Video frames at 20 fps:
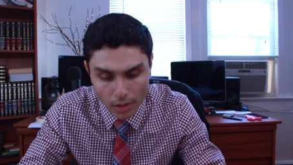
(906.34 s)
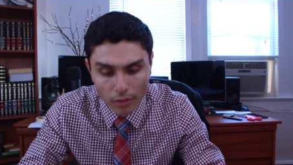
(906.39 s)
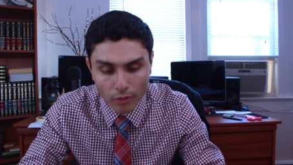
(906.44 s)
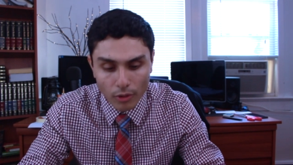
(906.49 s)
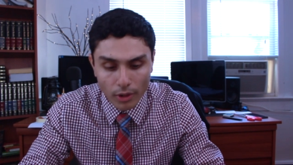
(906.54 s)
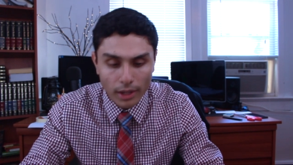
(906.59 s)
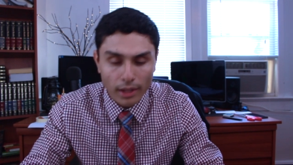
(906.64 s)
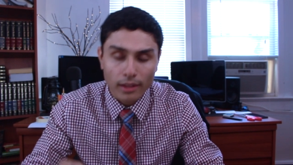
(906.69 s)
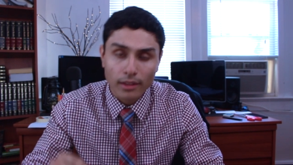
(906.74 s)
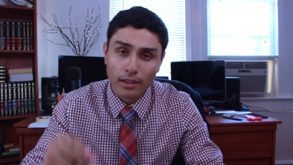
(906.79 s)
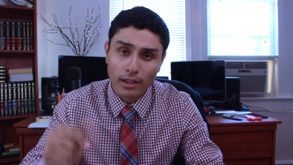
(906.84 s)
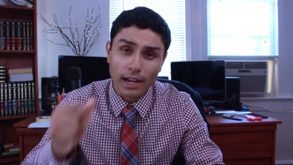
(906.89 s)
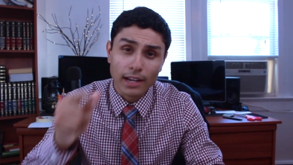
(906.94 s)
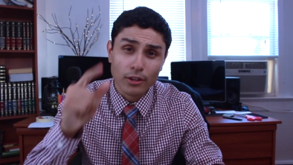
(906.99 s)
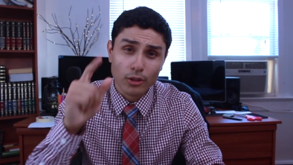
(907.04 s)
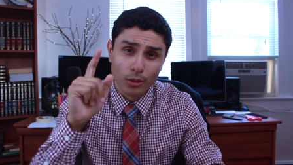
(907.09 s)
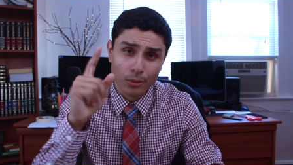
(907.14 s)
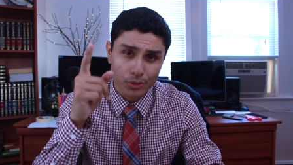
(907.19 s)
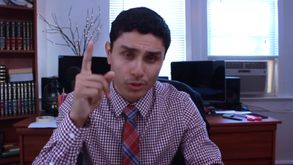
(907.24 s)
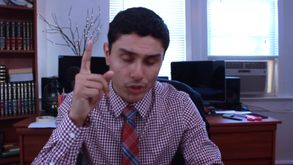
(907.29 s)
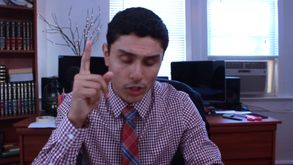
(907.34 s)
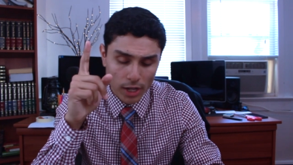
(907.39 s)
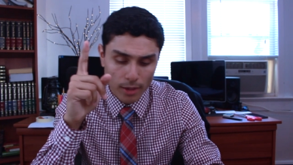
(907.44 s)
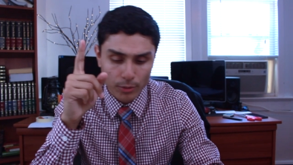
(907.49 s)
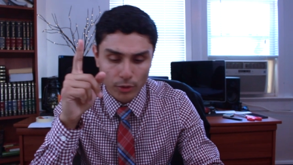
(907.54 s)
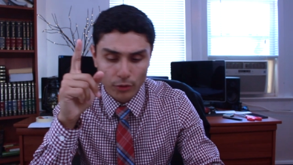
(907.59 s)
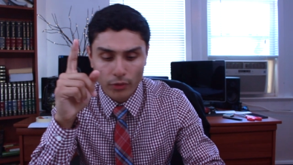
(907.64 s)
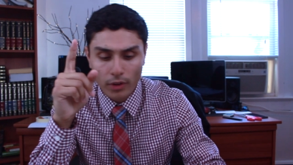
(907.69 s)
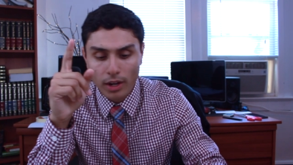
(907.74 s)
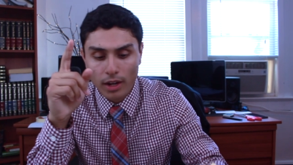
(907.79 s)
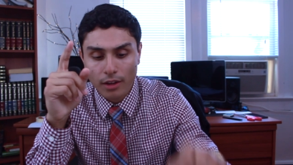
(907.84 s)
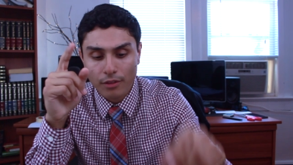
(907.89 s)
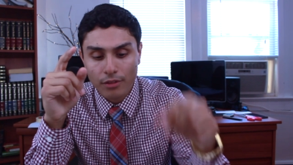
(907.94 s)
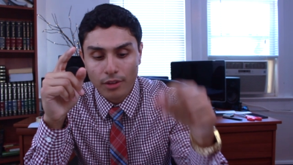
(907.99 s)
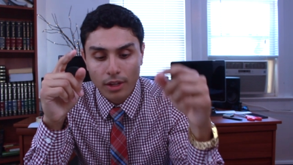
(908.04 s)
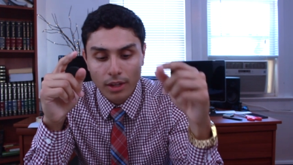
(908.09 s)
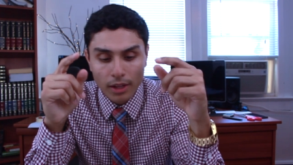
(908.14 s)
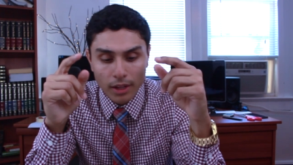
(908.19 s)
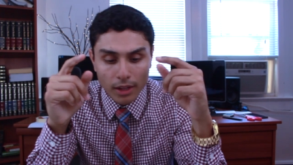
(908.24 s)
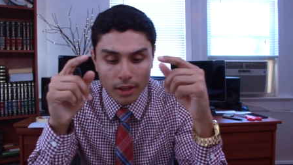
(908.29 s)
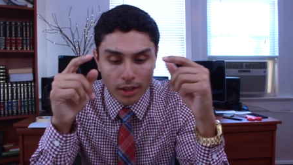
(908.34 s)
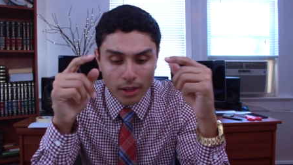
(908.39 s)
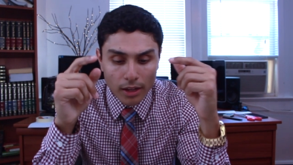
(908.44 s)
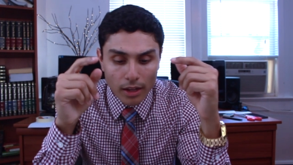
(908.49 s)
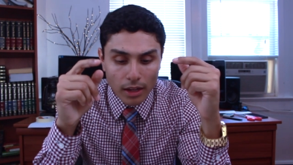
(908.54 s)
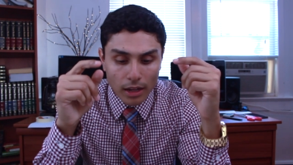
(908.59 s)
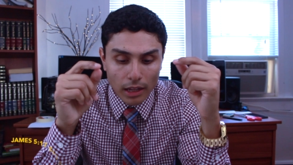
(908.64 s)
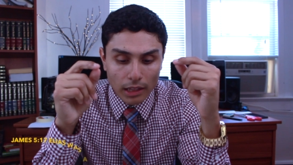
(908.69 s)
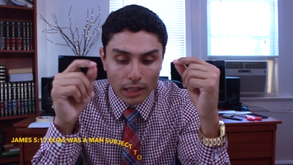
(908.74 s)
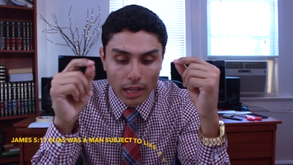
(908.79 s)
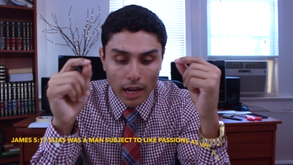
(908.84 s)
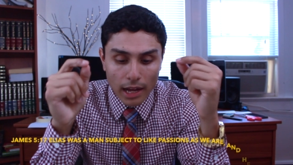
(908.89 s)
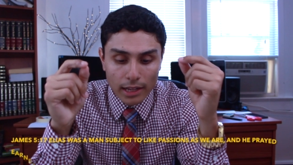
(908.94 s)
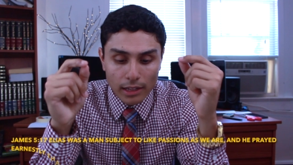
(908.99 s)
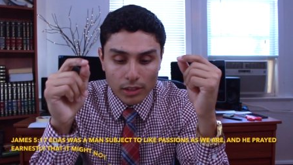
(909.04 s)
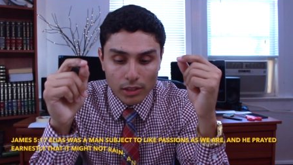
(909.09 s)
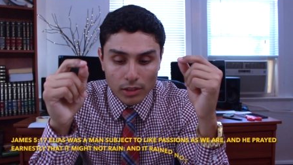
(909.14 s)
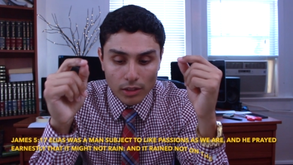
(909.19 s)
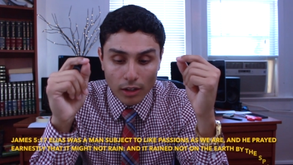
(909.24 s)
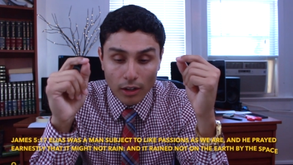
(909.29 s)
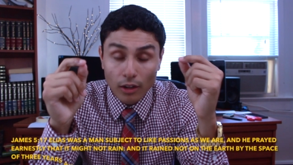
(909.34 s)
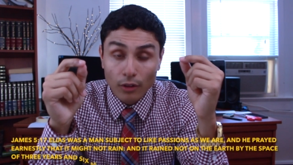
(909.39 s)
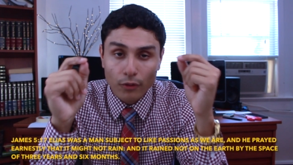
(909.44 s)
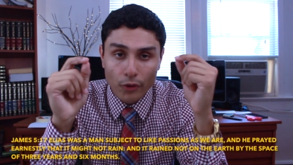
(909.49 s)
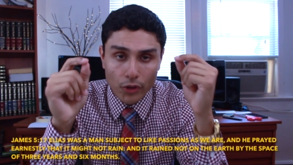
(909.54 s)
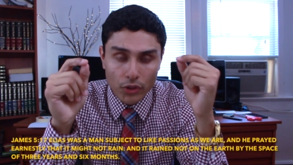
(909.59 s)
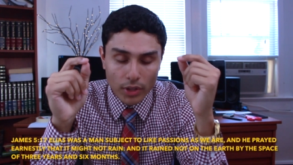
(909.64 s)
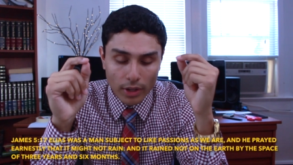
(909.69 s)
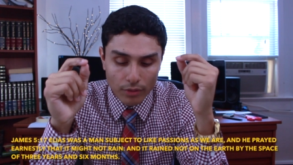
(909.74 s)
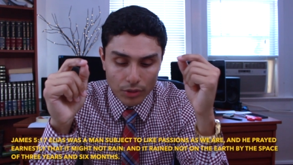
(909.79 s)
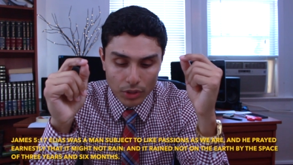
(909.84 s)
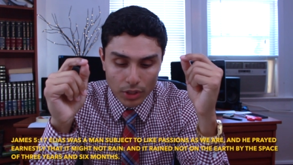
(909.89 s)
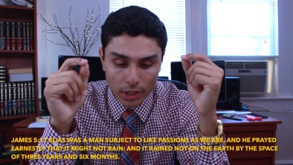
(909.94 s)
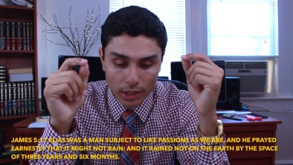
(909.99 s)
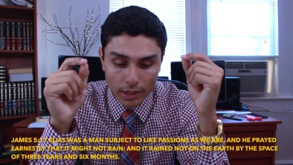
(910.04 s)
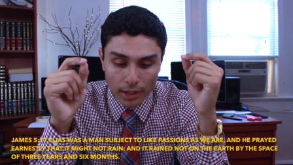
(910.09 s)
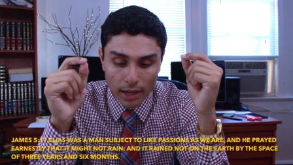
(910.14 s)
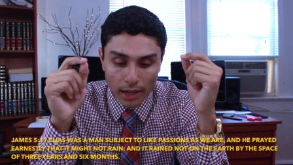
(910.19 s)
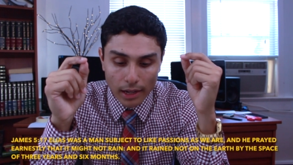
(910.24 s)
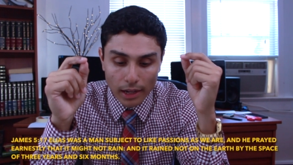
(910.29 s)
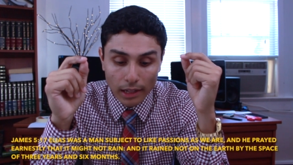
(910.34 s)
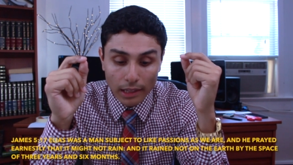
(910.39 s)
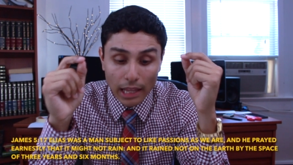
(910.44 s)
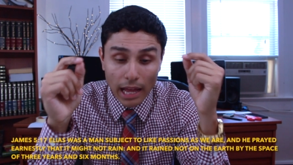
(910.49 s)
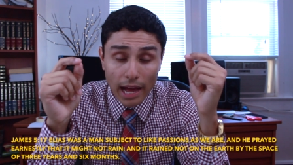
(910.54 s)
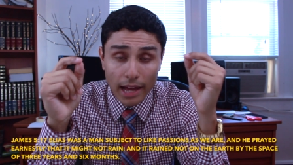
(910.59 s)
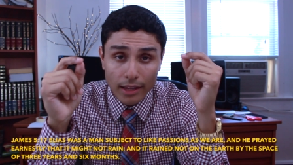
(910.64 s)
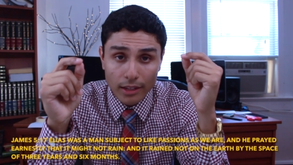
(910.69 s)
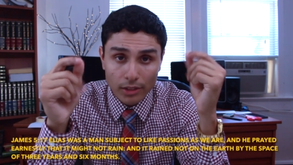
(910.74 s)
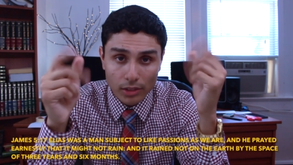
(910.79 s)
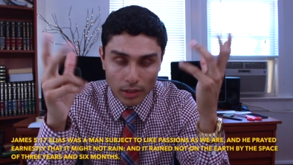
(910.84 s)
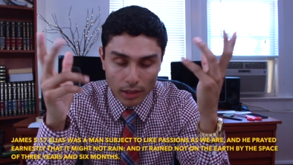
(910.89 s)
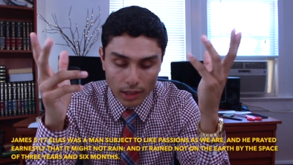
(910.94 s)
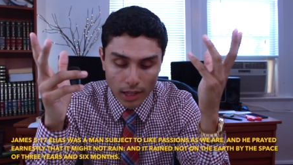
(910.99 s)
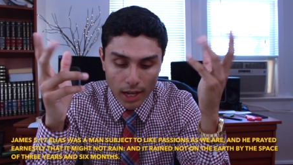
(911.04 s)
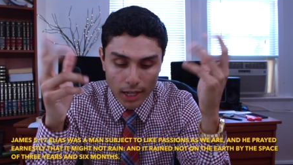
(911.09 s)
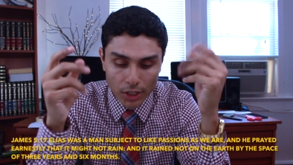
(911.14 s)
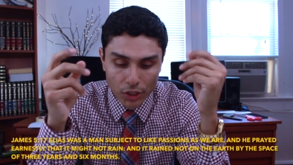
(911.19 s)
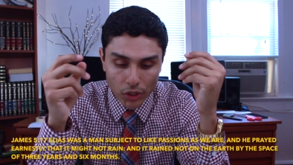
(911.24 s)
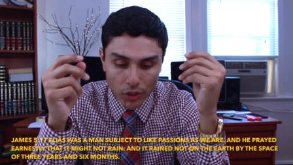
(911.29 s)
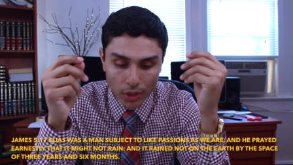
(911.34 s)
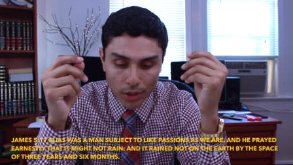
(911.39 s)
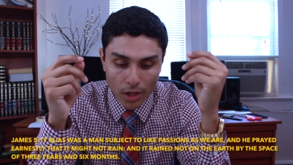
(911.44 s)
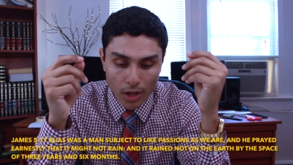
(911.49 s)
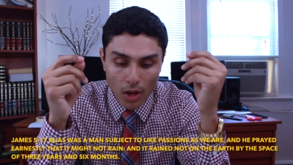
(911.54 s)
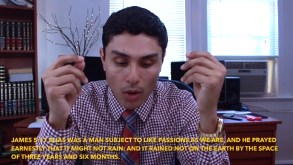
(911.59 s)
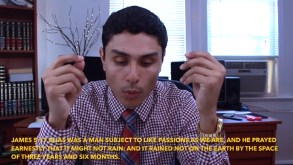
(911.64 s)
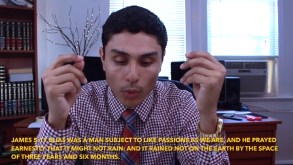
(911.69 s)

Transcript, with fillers: Right, I knew it was James five. Elias, uh, verse seventeen, Elias, Elijah,